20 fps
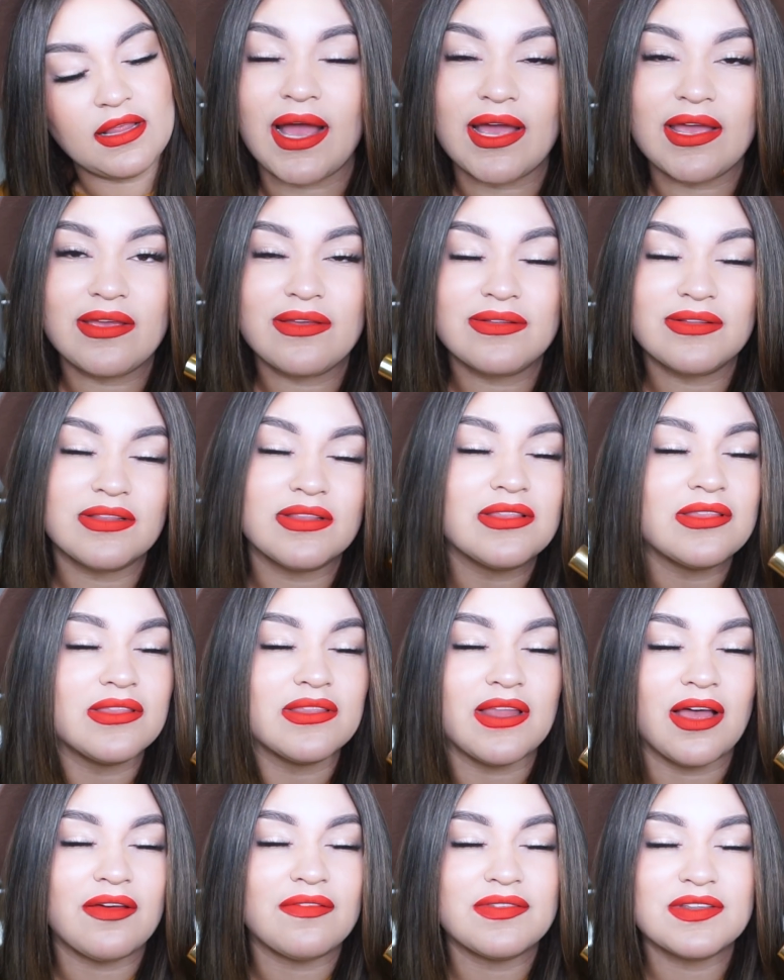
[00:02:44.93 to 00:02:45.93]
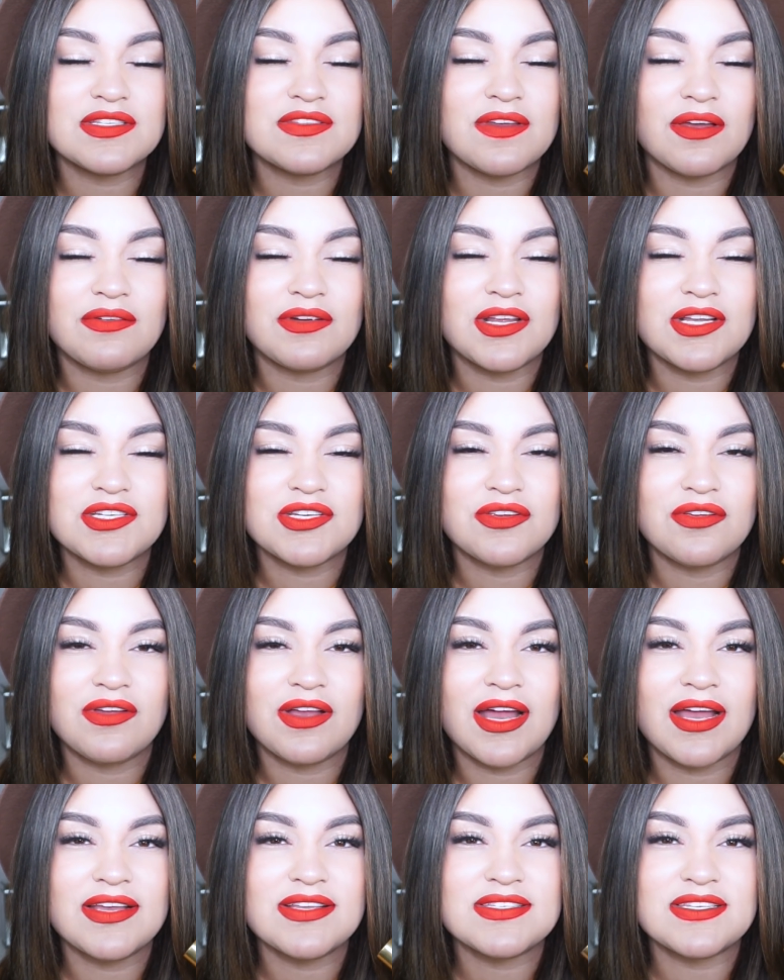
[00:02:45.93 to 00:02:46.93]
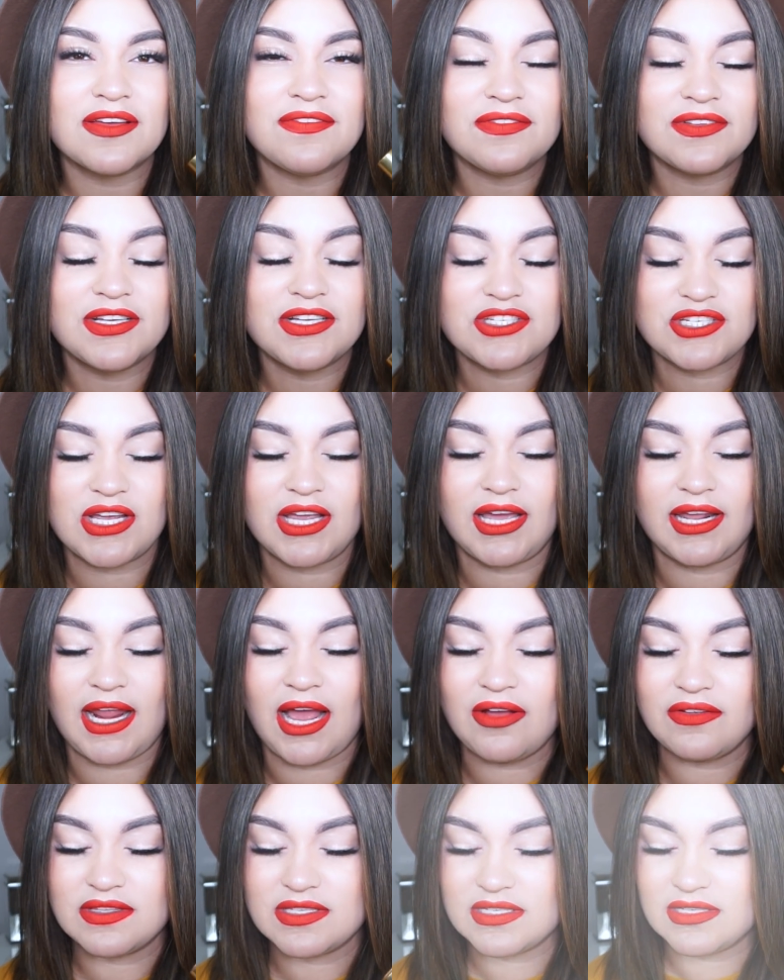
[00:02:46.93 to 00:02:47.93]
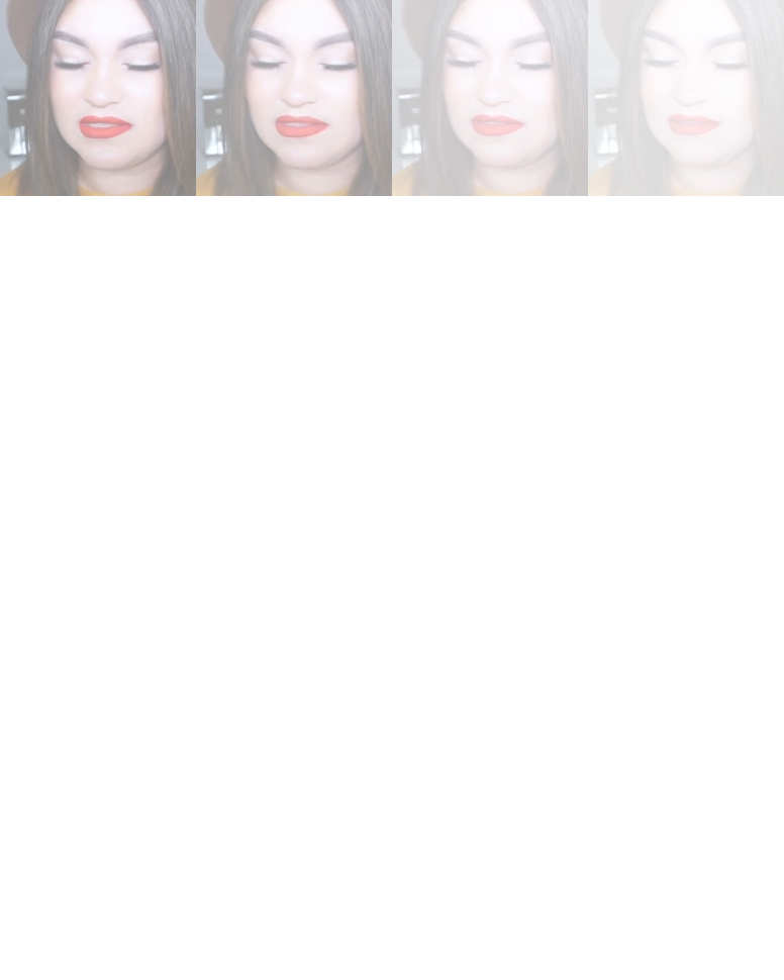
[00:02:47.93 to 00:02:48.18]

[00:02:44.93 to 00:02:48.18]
I love this foundation, you guys. Definitely check it out.